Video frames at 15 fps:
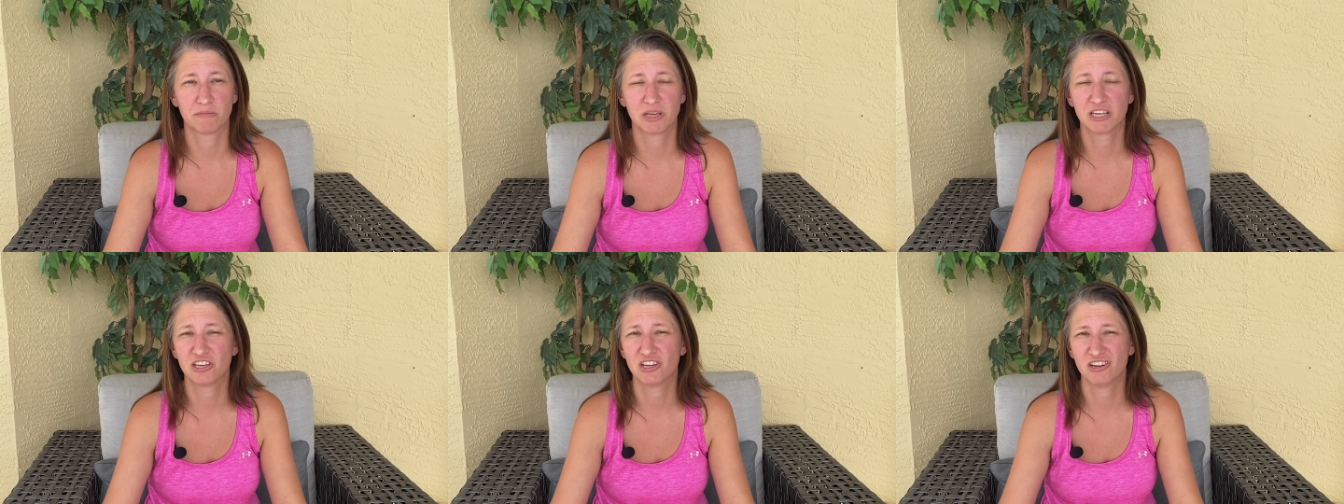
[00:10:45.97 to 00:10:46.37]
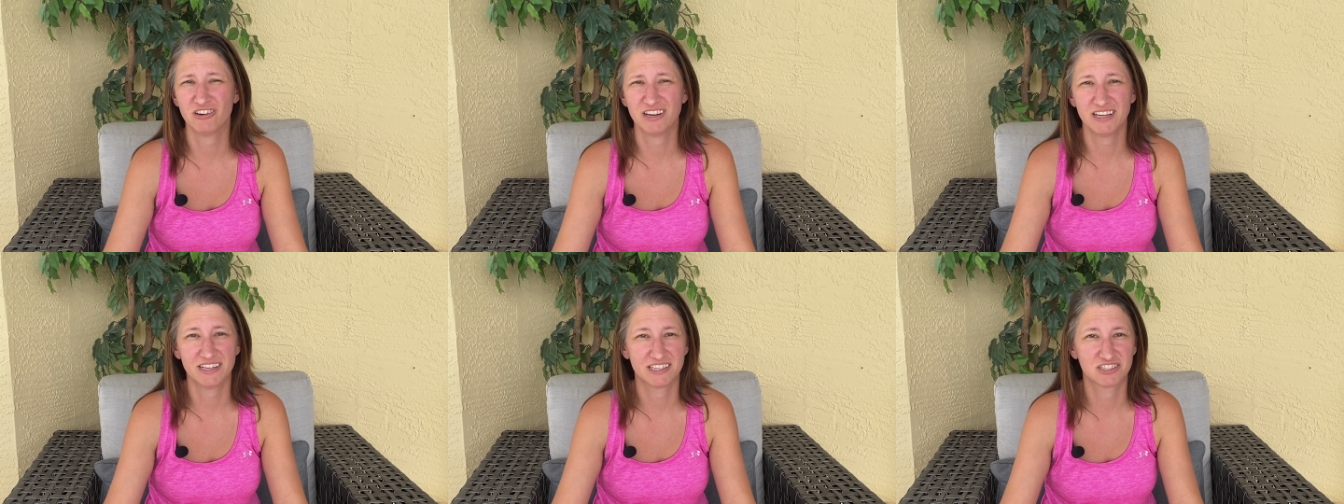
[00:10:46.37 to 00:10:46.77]
And
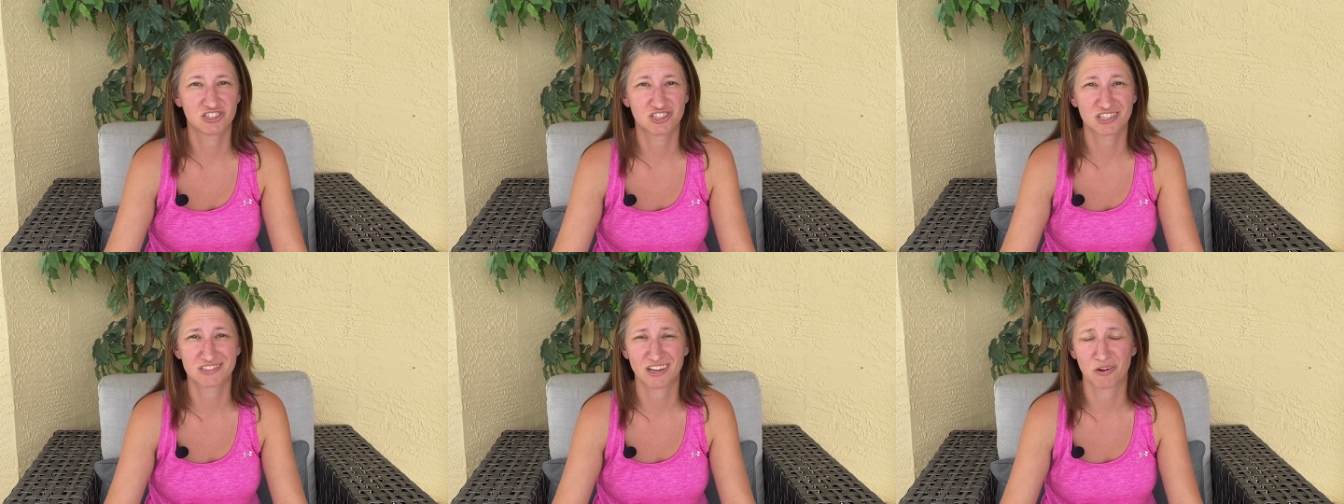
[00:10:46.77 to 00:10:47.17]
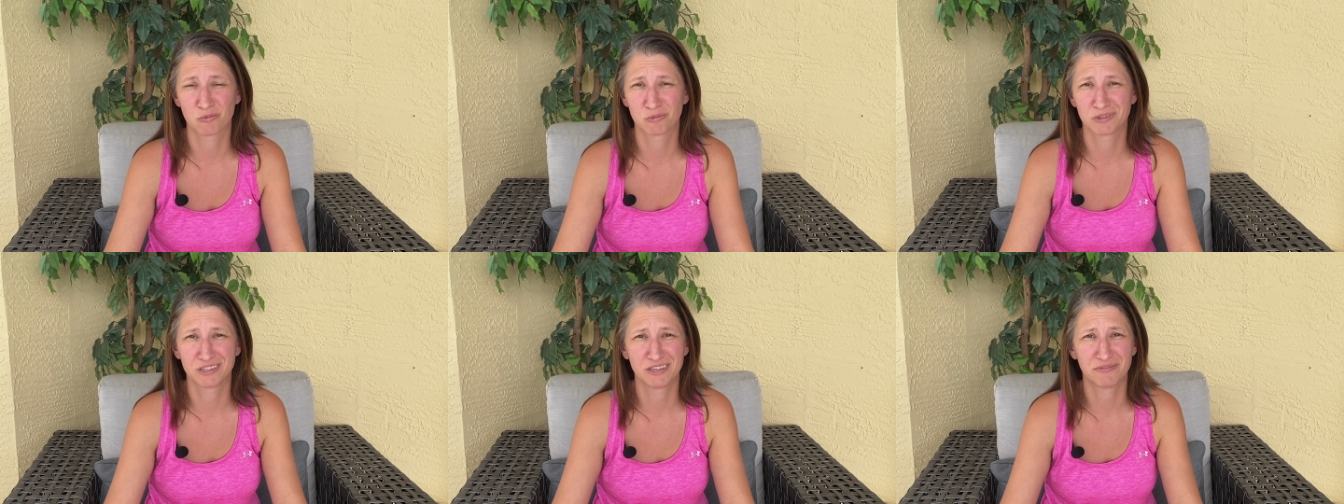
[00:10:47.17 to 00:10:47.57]
curing is just a
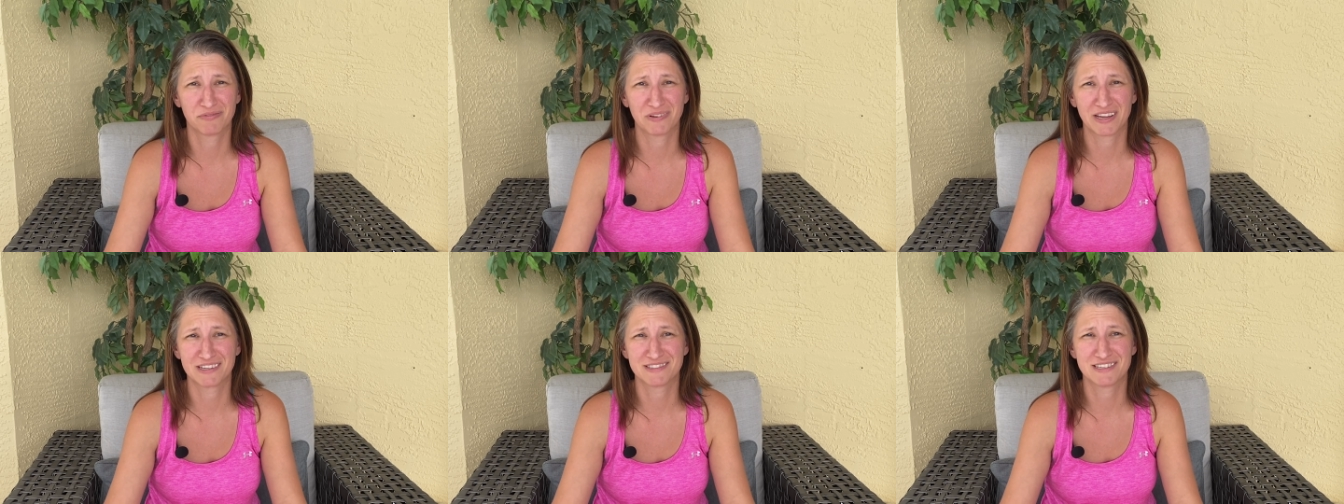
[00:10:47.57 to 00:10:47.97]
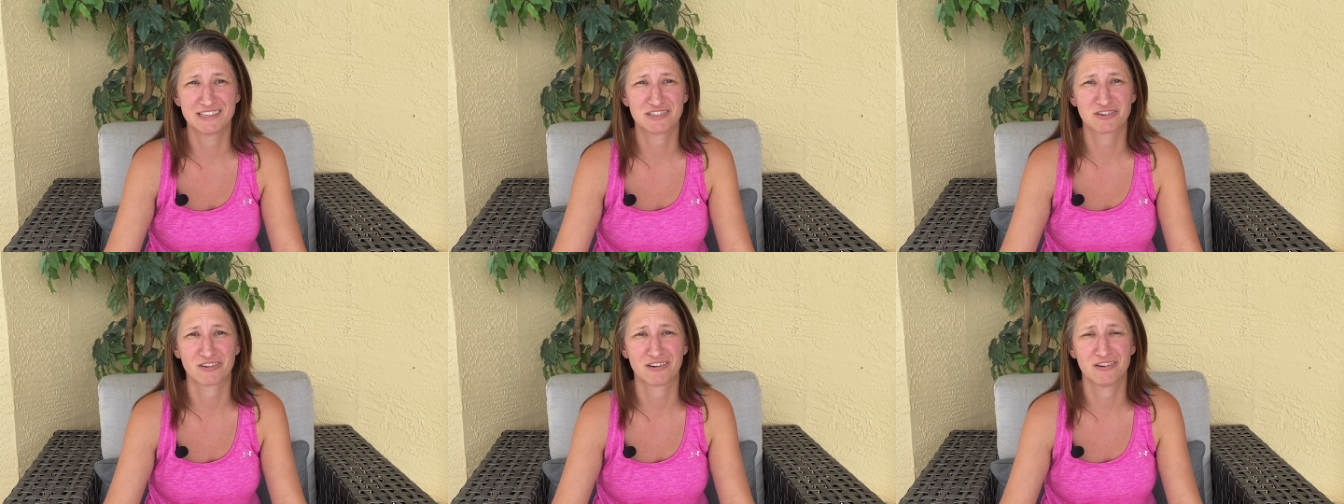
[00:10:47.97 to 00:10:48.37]
really fancy
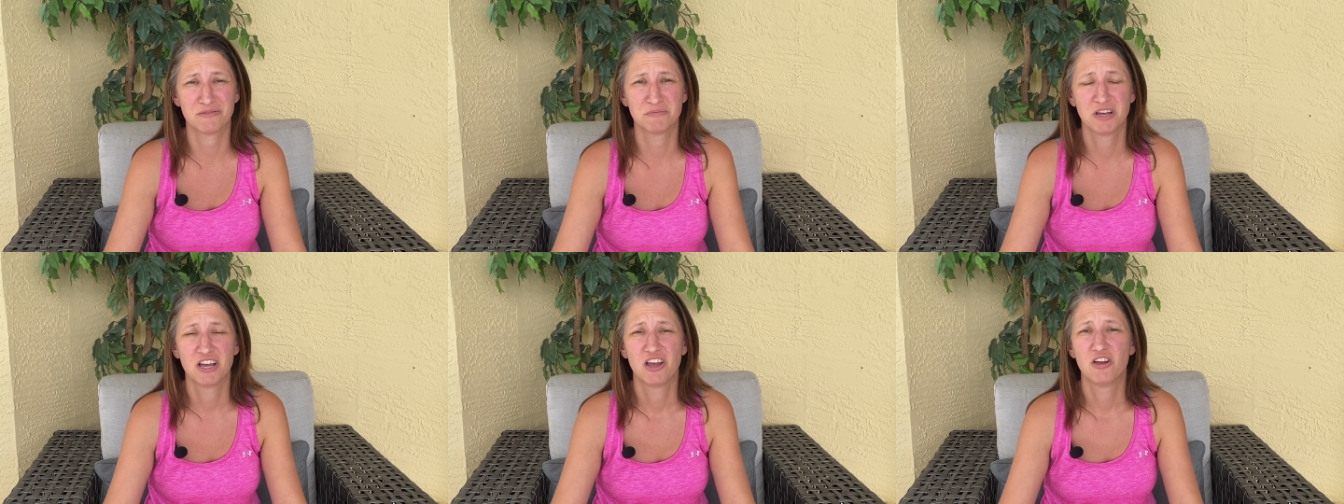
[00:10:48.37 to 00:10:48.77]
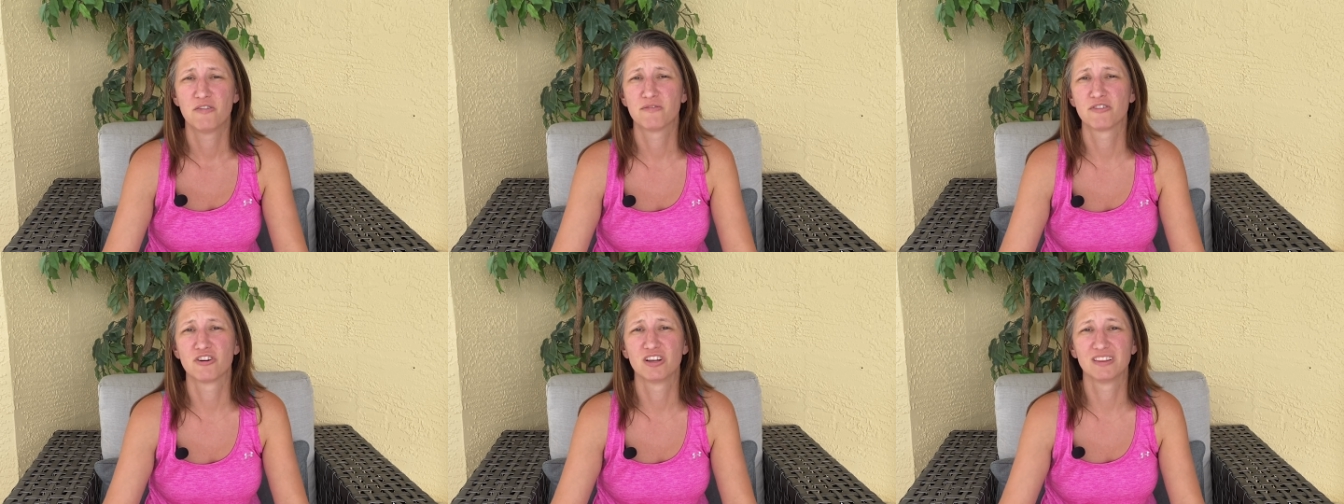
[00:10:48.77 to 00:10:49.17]
term
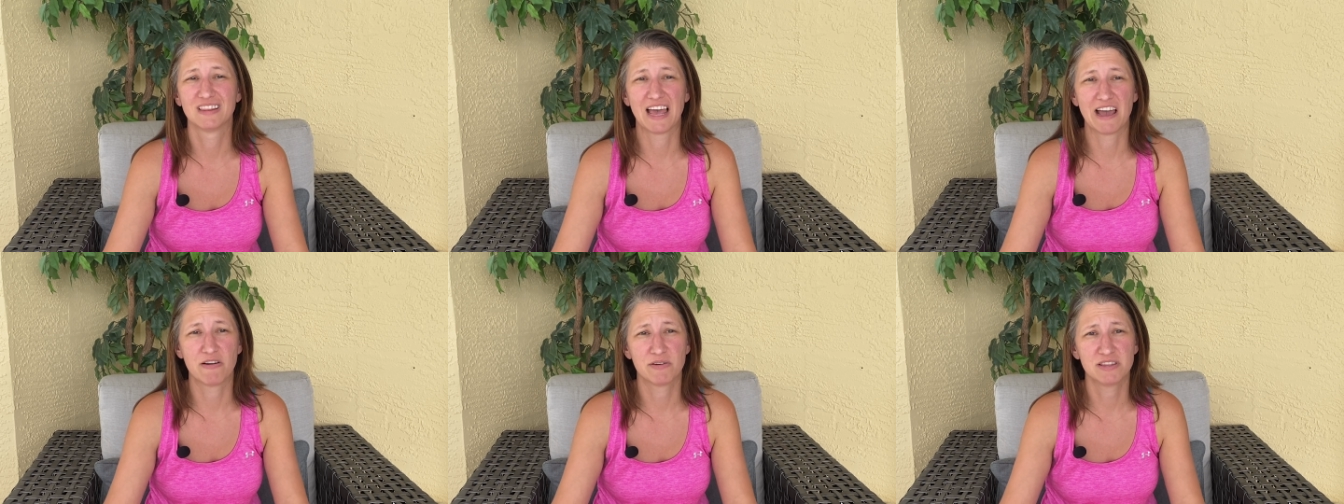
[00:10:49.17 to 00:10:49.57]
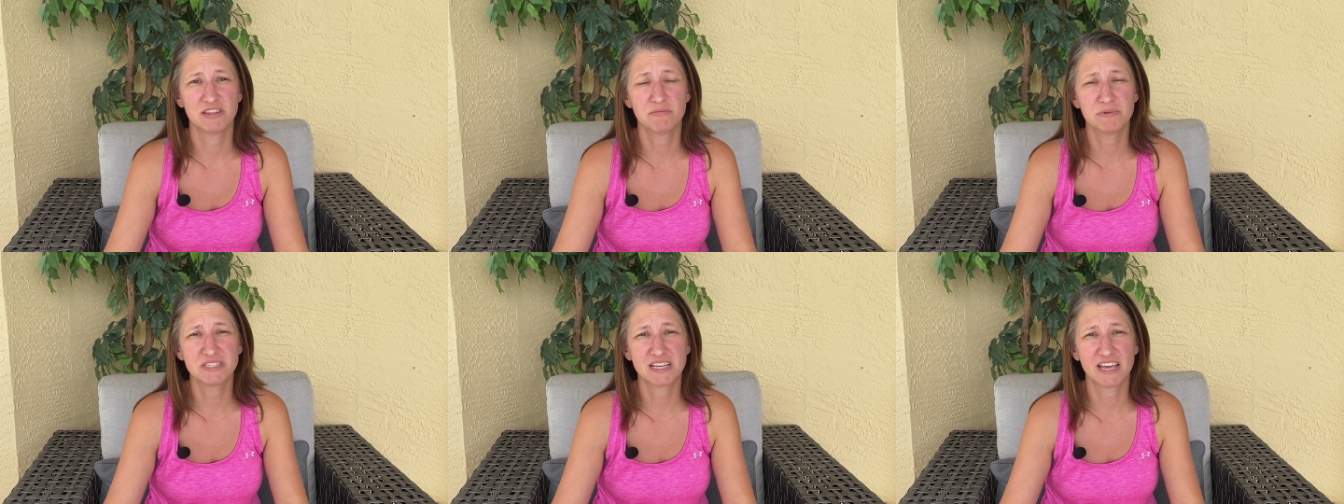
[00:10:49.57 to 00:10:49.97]
for allowing
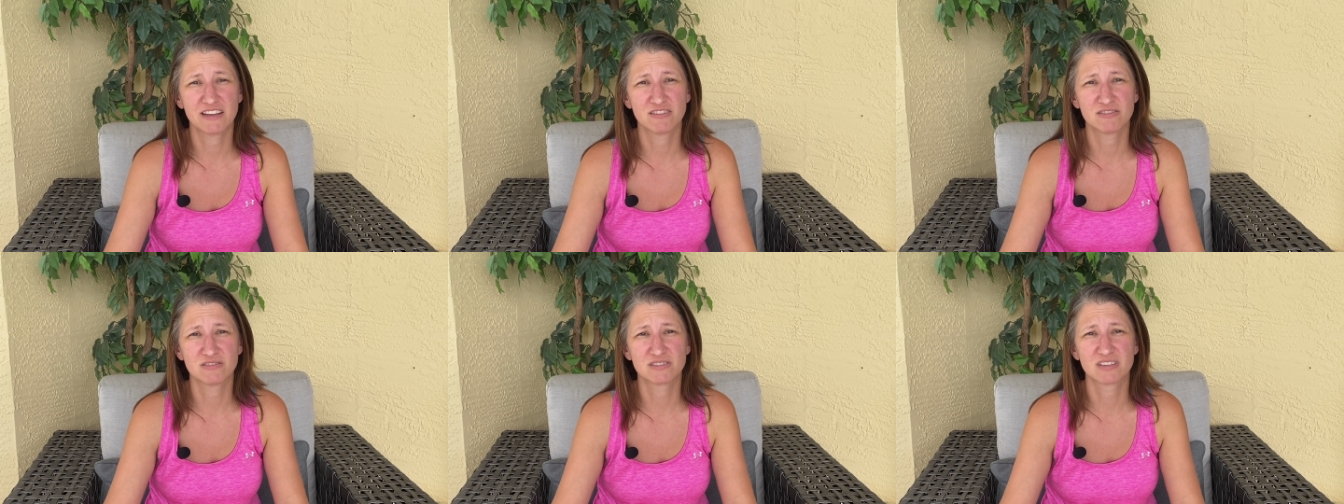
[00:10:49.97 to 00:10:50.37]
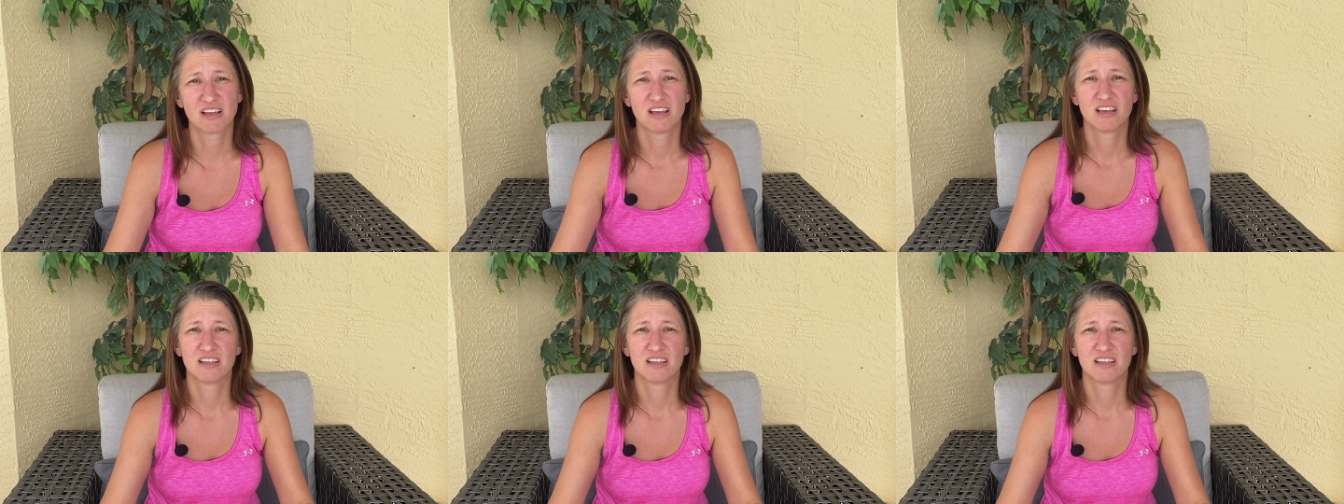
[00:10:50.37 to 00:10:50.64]
the potatoes